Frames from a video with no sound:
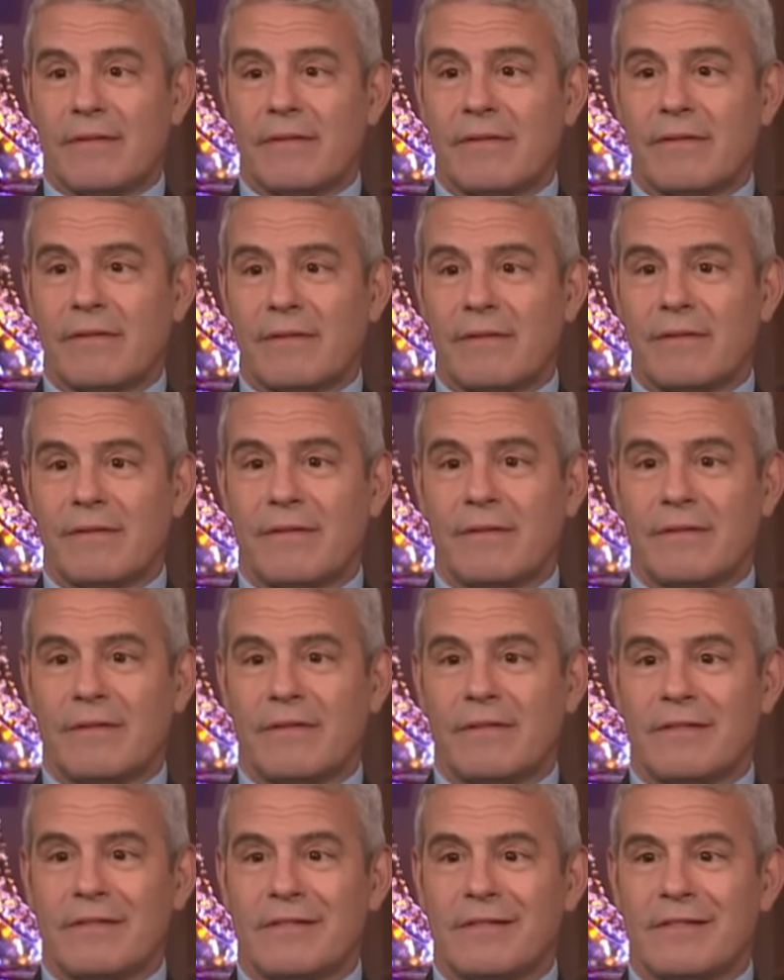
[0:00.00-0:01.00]

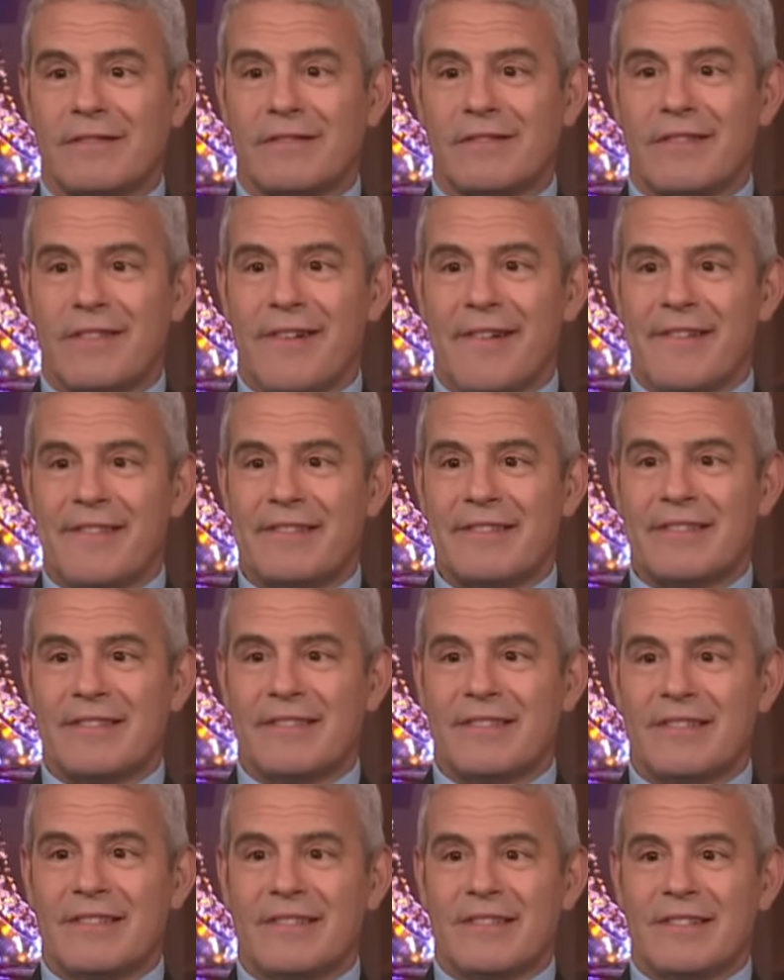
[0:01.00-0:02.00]

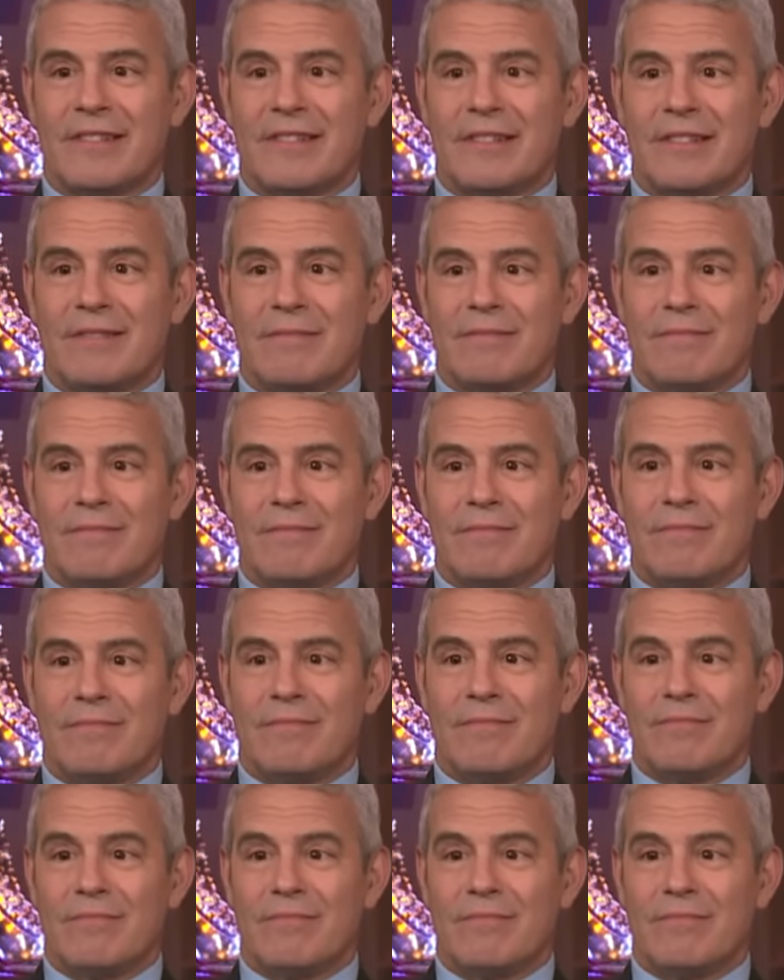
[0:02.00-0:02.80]
The person shown says nothing.